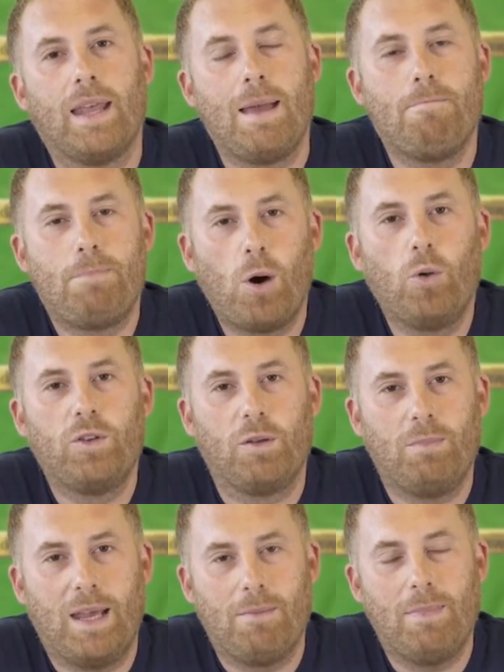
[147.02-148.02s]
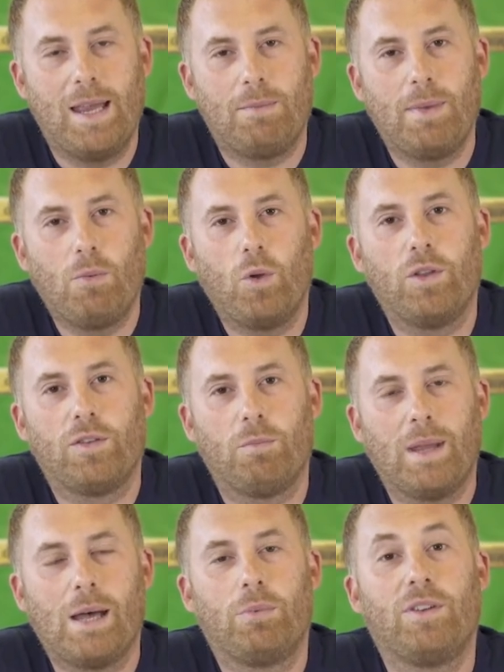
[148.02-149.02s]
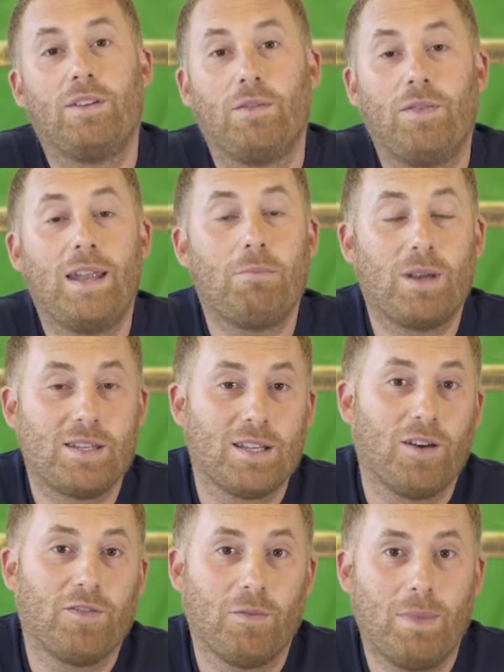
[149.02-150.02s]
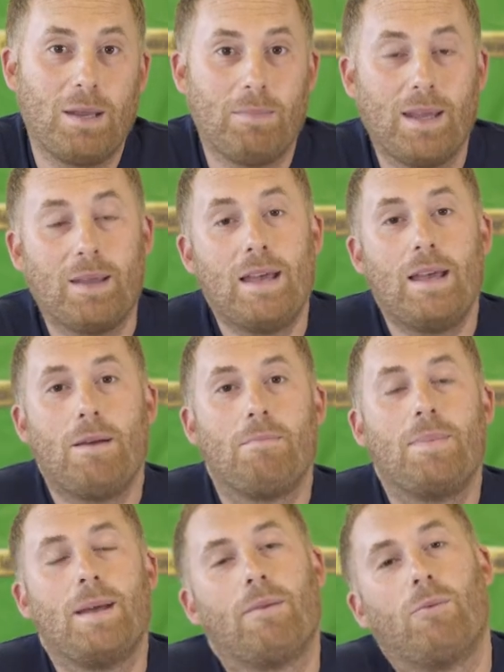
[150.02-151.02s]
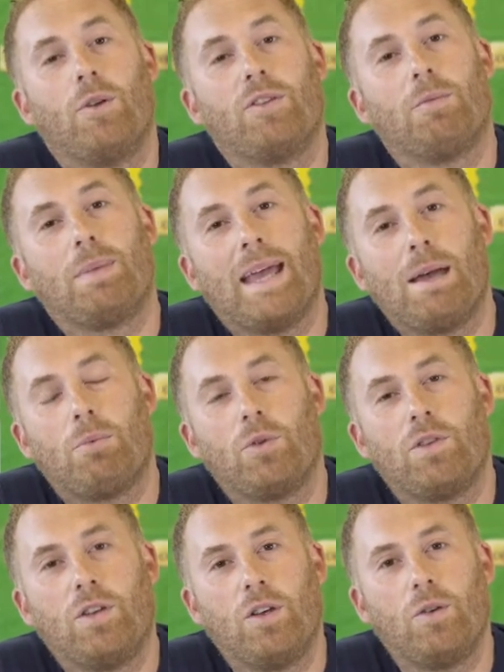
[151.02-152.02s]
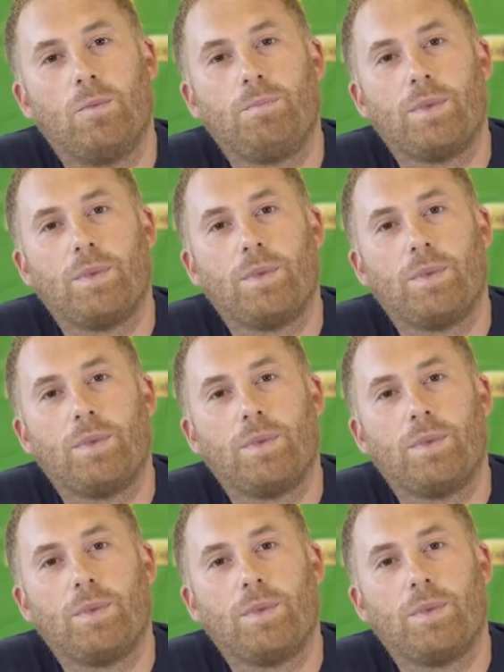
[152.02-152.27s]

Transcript: emboldened me, it made me want to be able to defend myself, it made me want to be able to